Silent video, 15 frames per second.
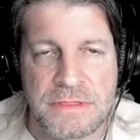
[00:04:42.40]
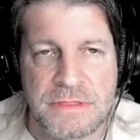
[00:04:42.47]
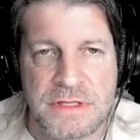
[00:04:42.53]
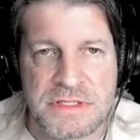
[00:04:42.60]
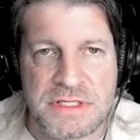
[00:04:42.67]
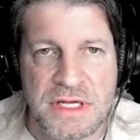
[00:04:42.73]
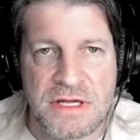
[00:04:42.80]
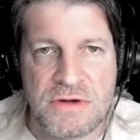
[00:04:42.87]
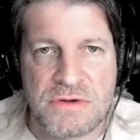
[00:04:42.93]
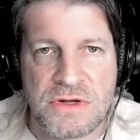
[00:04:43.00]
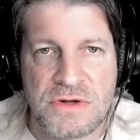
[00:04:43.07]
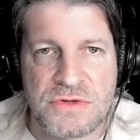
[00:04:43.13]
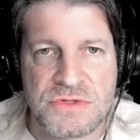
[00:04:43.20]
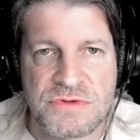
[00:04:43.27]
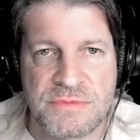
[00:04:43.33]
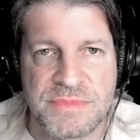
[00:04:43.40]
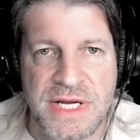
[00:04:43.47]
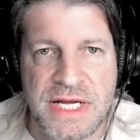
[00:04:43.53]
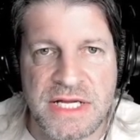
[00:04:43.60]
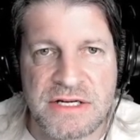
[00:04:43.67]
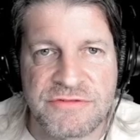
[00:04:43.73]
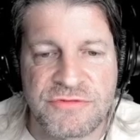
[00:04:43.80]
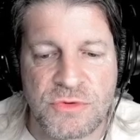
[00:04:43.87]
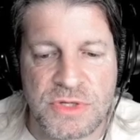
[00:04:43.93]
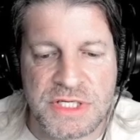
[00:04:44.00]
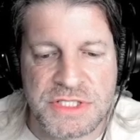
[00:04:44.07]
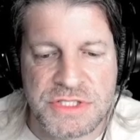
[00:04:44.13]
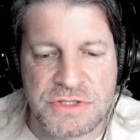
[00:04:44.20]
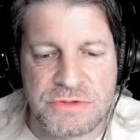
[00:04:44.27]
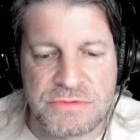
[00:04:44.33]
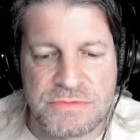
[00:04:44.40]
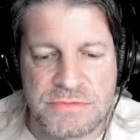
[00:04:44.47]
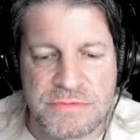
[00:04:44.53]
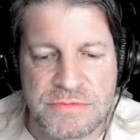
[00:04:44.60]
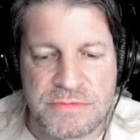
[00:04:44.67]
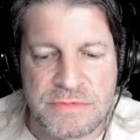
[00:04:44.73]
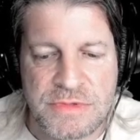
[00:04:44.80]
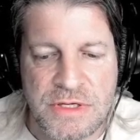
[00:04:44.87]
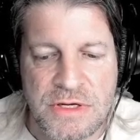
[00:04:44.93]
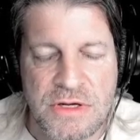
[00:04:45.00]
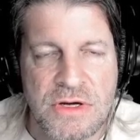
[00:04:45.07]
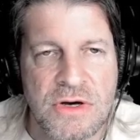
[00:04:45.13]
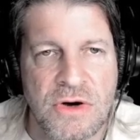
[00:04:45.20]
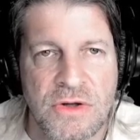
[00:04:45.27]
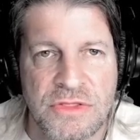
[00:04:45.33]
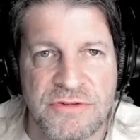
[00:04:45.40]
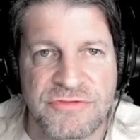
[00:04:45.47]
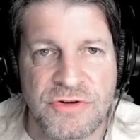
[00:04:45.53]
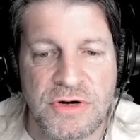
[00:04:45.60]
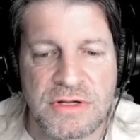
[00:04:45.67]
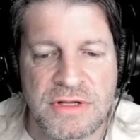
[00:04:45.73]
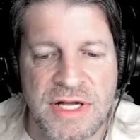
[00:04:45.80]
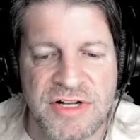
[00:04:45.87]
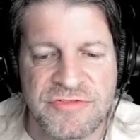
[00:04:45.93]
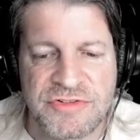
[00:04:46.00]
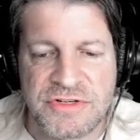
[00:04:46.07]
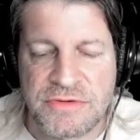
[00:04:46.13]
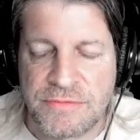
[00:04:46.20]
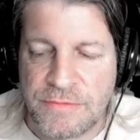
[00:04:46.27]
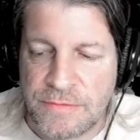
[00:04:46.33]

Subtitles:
the scale goes from -42 on the far left